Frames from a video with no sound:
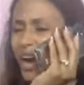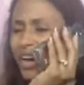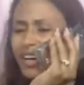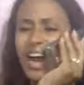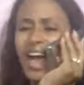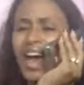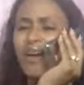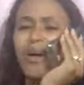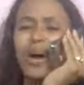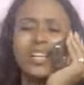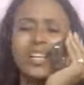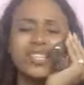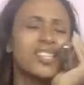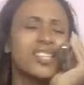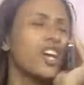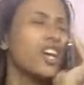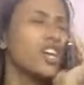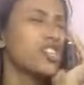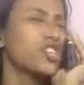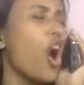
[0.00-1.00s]
now, I
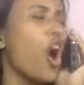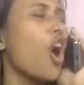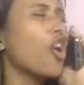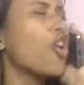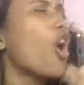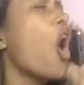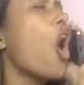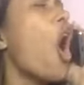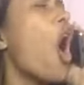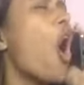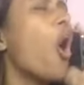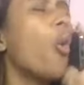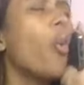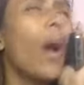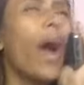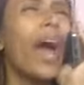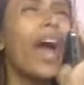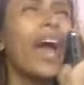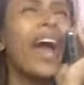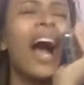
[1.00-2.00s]
see a dark
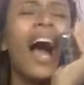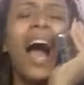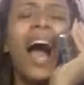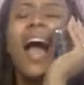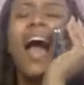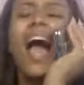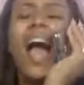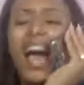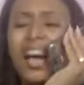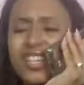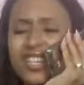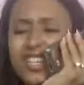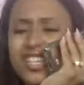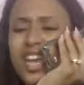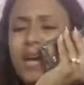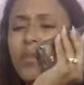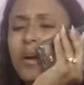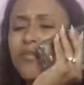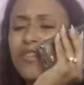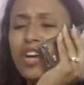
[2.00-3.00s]
hallway, and
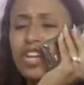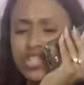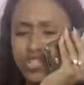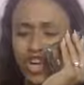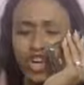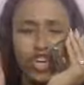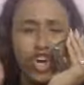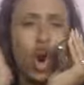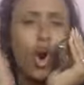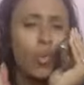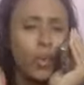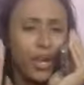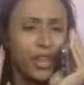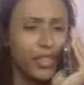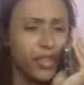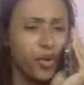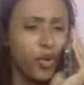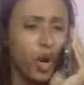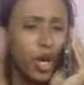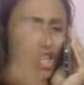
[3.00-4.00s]
some of us are going
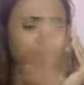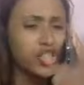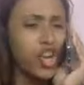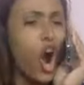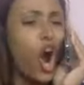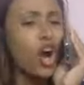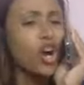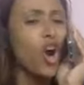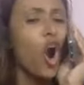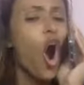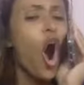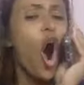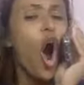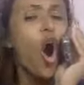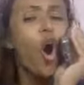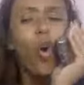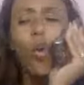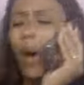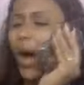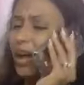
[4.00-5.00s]
through a dark
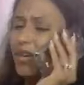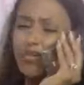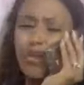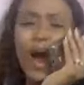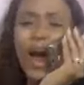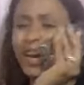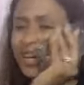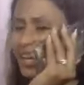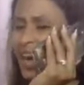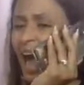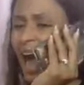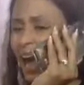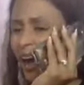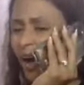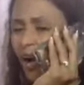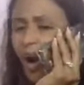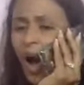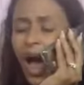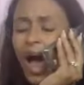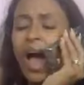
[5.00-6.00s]
hallway right
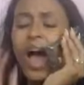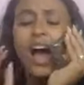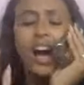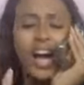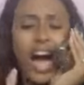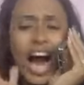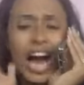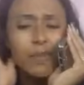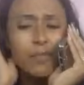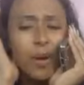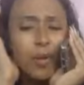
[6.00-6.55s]
now, God.